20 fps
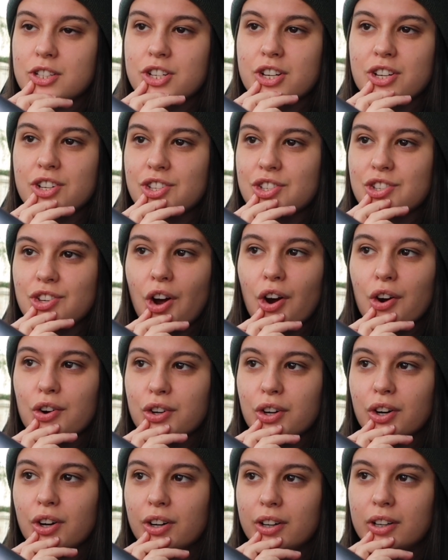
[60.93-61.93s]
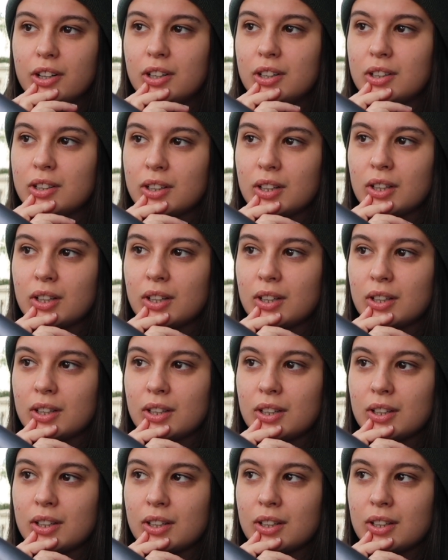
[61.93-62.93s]
She's so good.
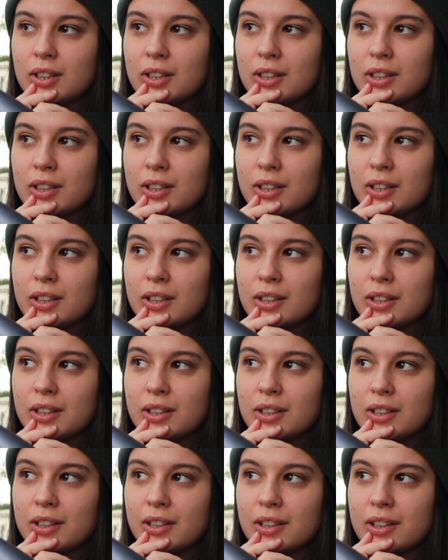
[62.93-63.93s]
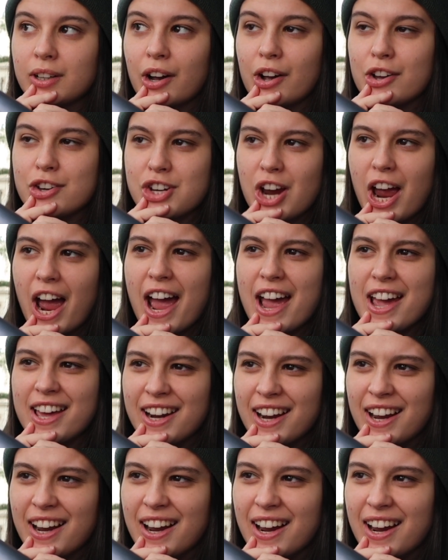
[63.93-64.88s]
Go, Jade.